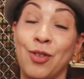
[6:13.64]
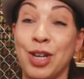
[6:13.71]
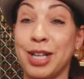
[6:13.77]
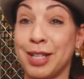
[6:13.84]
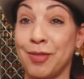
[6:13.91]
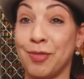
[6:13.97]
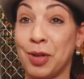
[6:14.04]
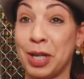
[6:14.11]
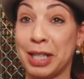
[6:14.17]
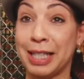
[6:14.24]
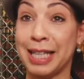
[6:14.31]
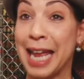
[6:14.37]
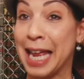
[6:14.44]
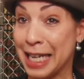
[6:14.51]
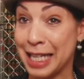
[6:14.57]
there isn't really
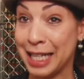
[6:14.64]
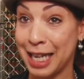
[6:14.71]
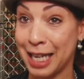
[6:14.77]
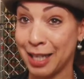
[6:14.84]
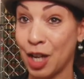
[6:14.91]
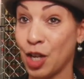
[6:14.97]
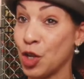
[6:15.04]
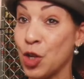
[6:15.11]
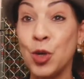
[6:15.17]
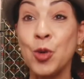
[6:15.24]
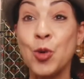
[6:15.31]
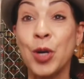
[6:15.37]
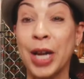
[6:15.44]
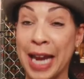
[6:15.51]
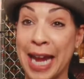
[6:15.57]
anything that you
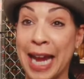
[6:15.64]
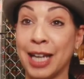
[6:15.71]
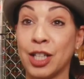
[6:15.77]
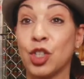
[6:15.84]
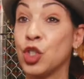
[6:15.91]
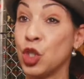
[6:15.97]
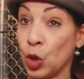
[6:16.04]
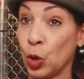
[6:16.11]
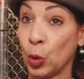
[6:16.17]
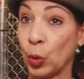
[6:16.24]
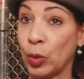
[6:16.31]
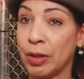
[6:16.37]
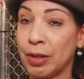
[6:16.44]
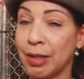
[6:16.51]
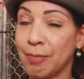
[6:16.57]
can't do.
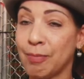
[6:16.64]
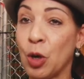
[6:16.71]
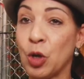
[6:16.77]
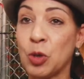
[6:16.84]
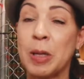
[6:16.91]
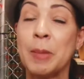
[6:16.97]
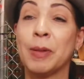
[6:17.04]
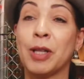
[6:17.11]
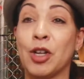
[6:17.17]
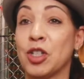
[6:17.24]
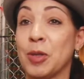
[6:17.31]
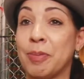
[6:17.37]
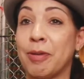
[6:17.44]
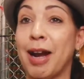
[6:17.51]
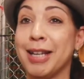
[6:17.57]
Most people are
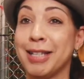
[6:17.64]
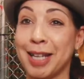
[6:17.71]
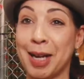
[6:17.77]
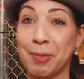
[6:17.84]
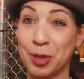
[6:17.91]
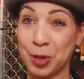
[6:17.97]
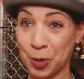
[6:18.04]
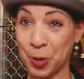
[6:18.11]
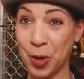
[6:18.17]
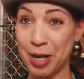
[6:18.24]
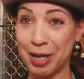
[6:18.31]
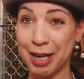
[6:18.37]
surprised that I'm short,